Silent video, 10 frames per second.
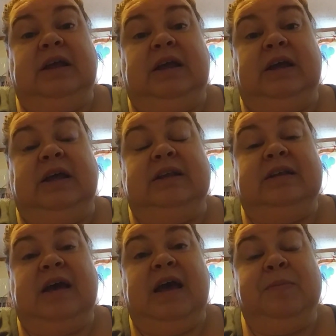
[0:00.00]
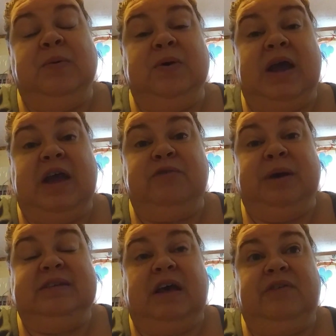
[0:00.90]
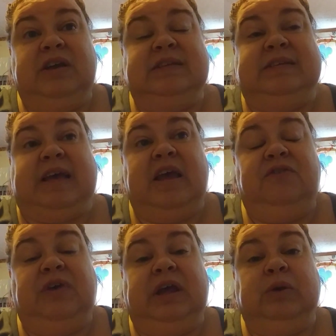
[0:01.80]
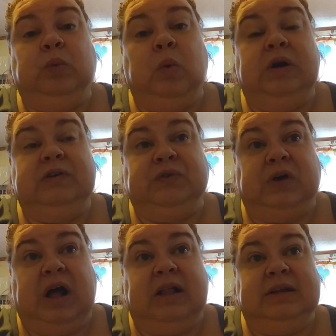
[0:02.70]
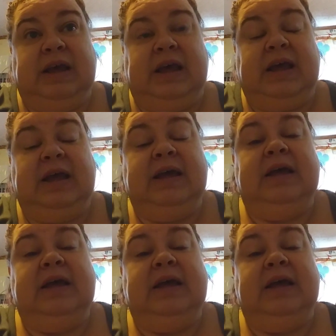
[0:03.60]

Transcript: And I pray everybody's having a safe and wonderful holiday.